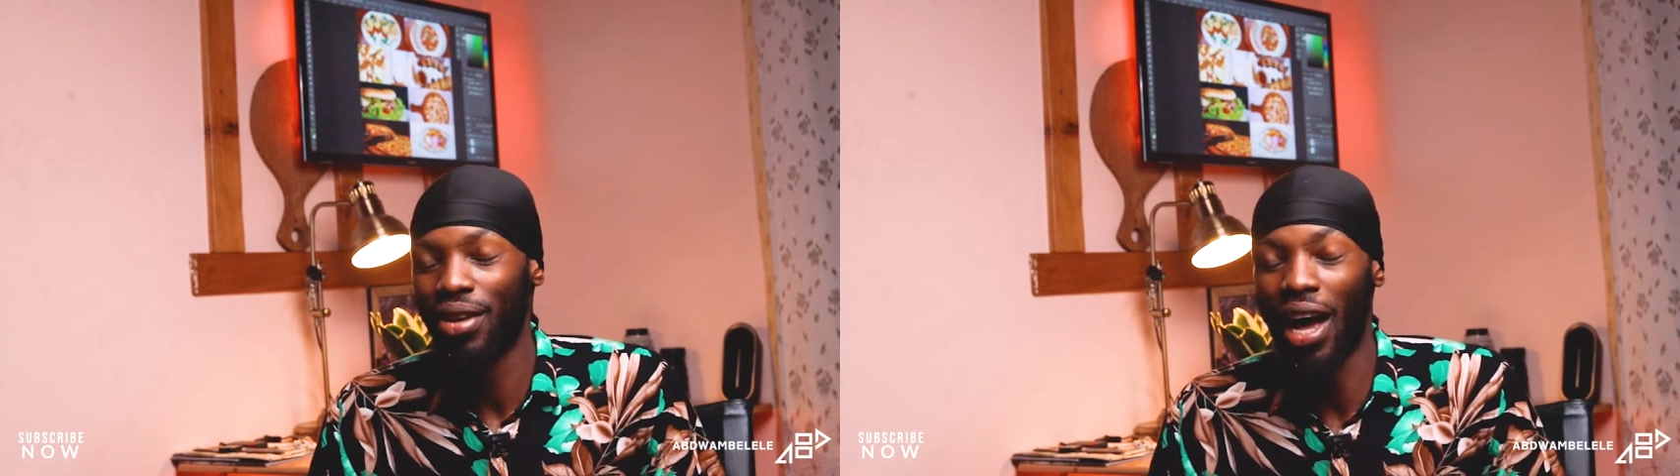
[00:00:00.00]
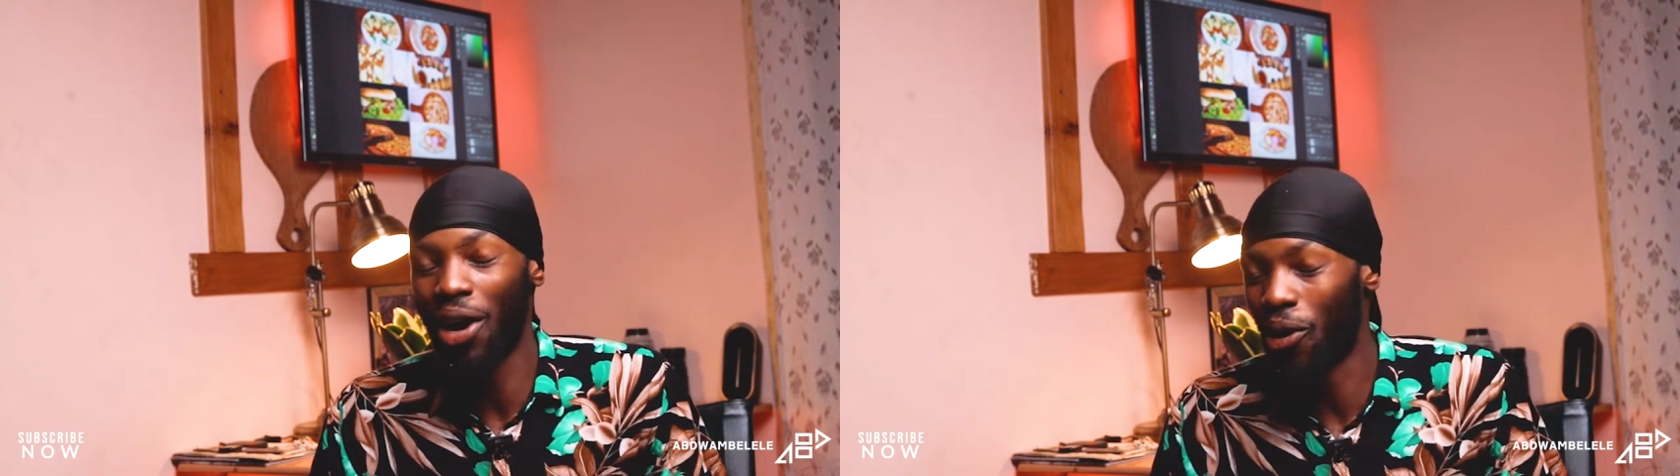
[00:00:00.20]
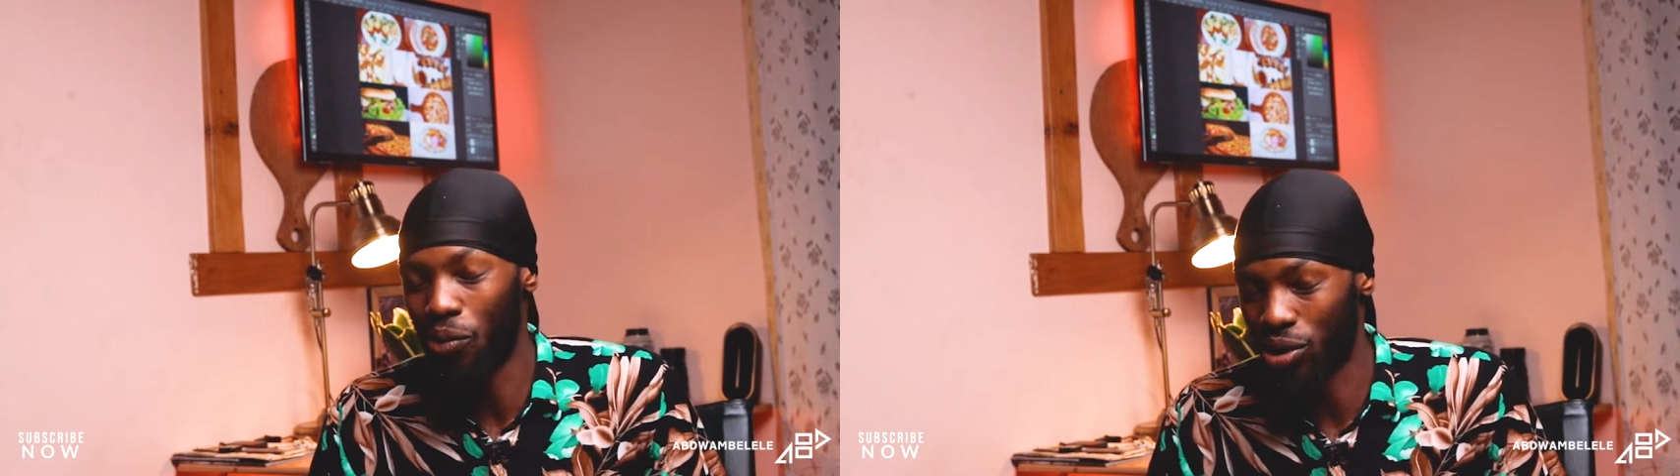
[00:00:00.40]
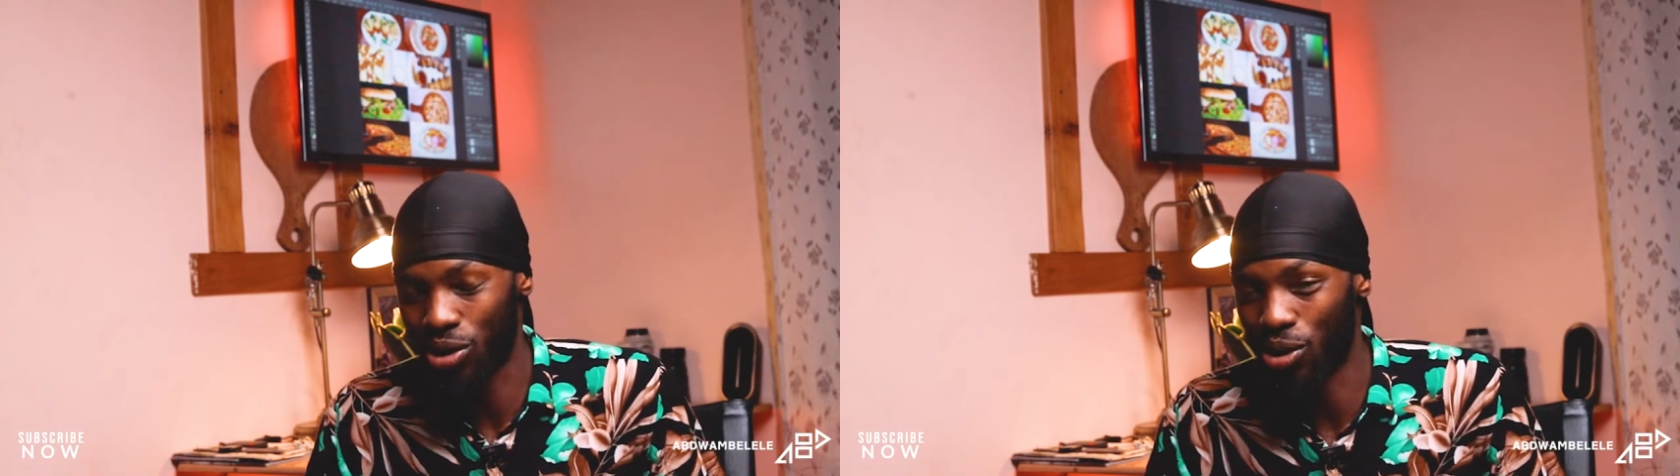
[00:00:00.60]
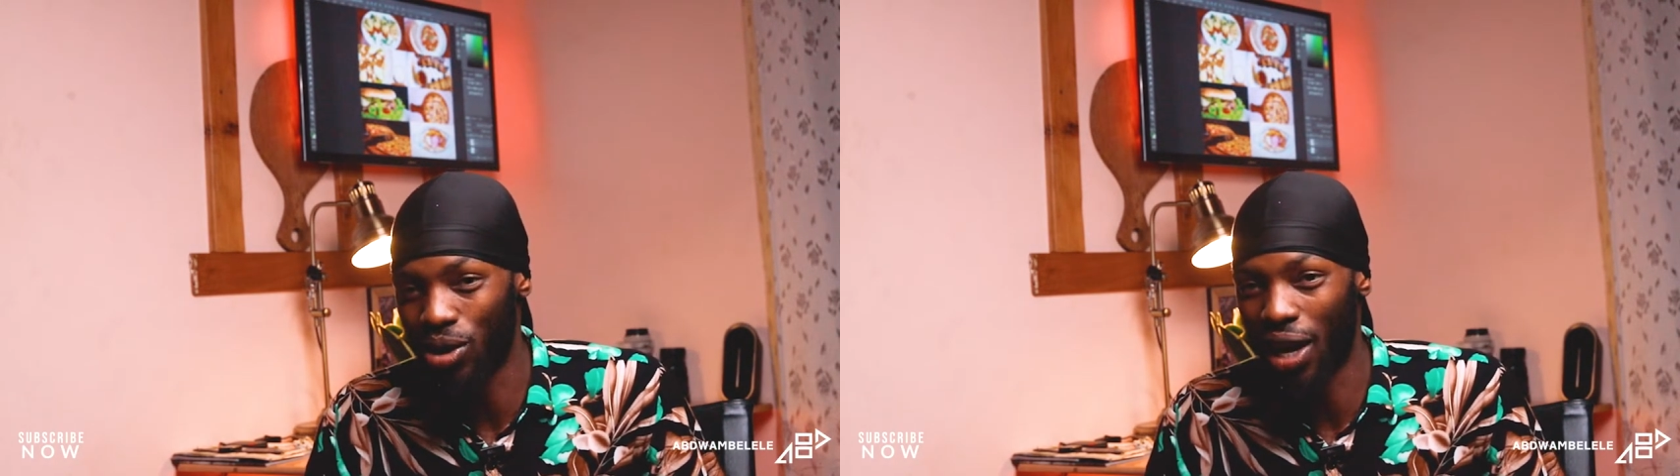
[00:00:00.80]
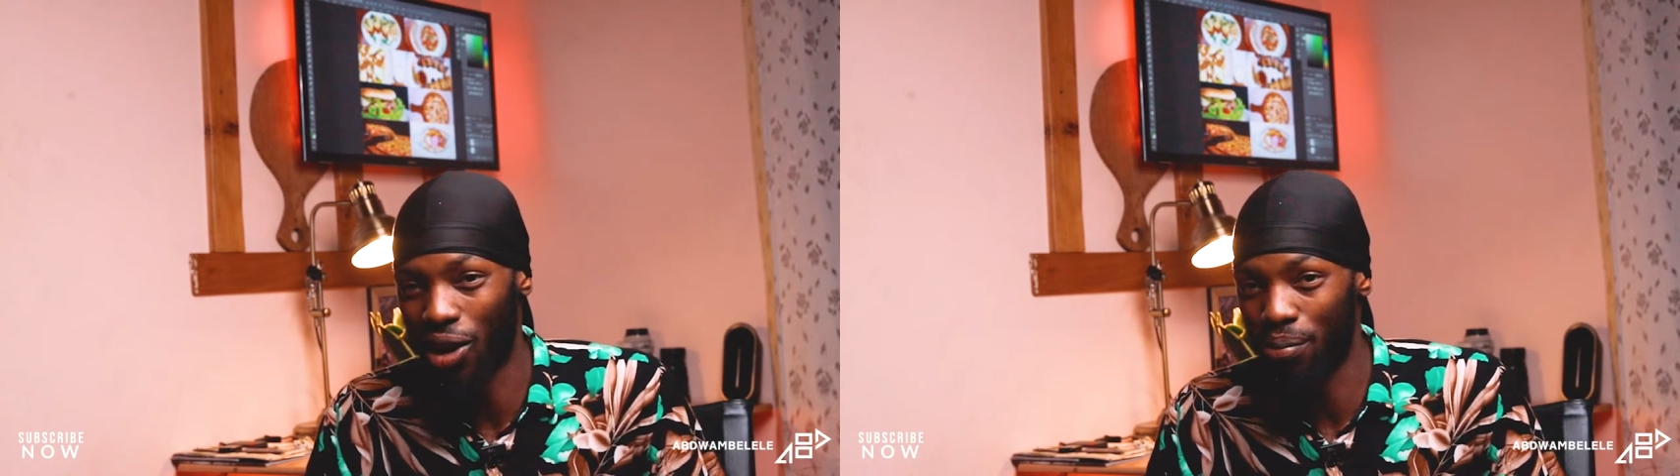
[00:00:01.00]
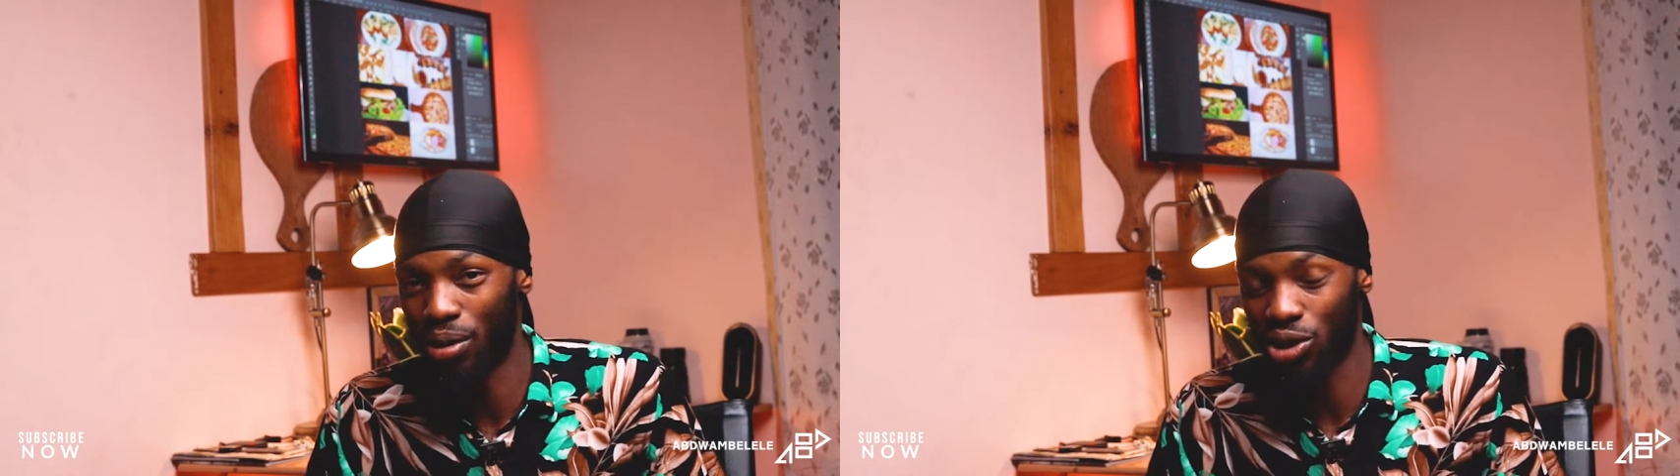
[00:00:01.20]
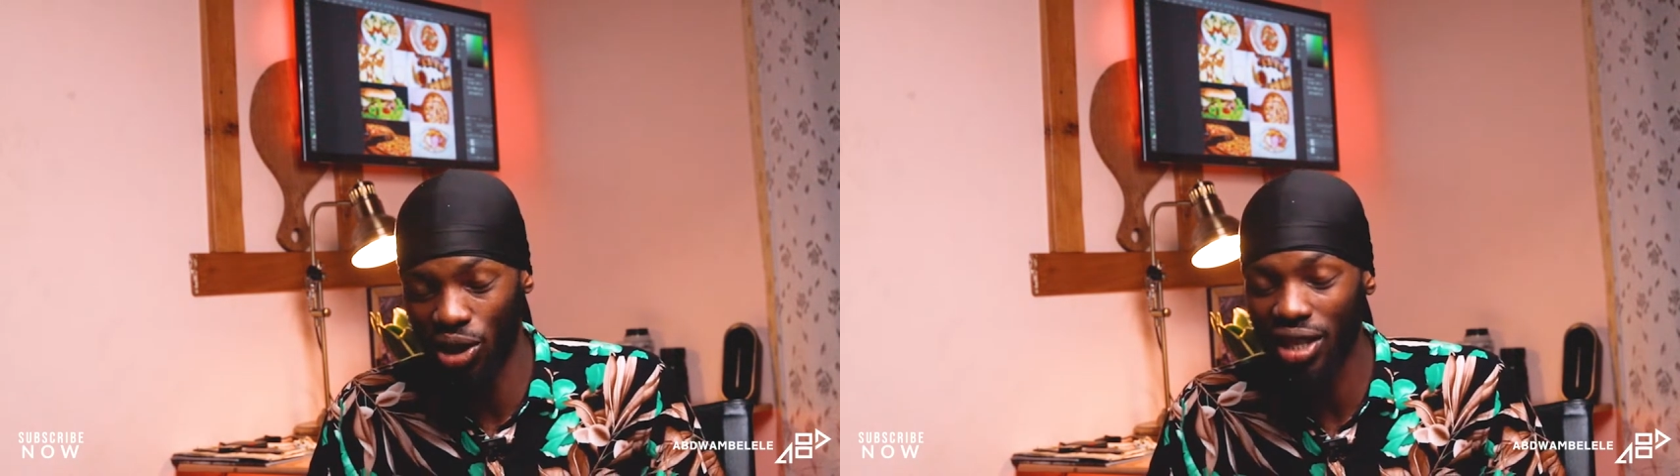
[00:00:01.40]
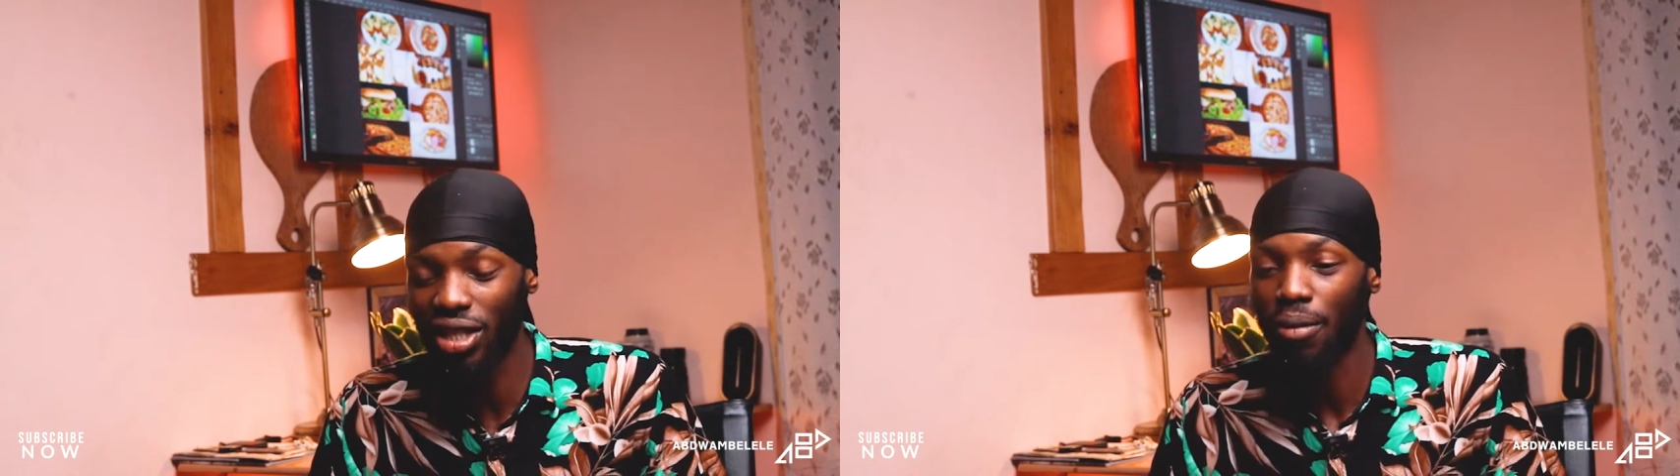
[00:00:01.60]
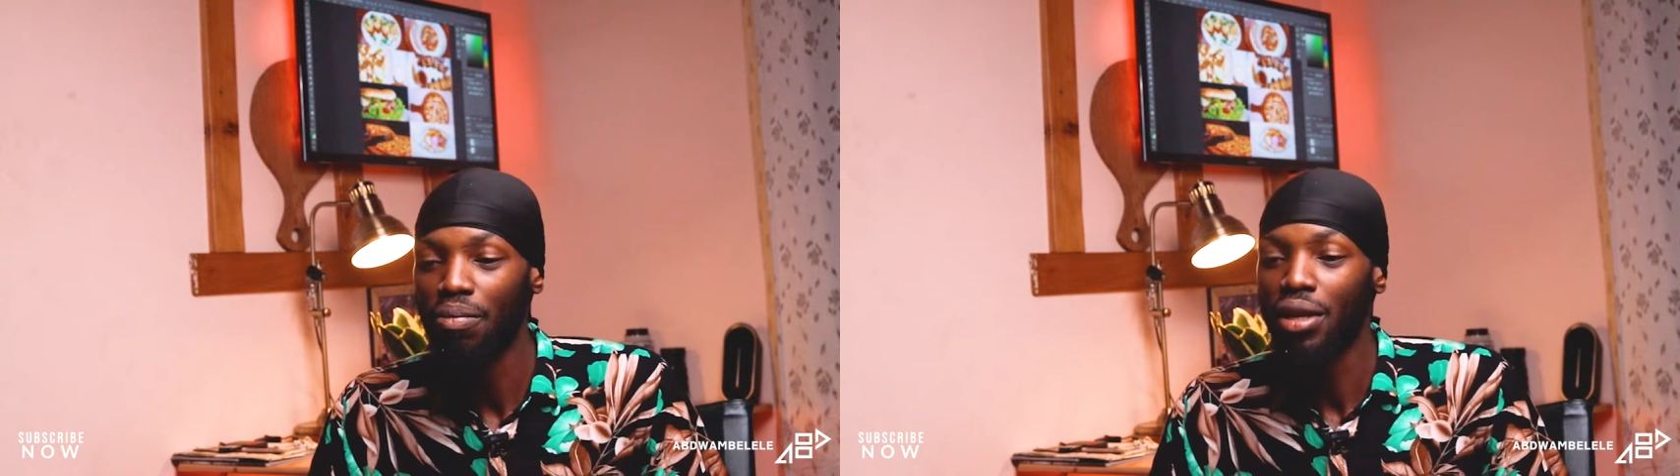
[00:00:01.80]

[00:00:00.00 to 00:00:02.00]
I hope it's good. I hope you enjoy it.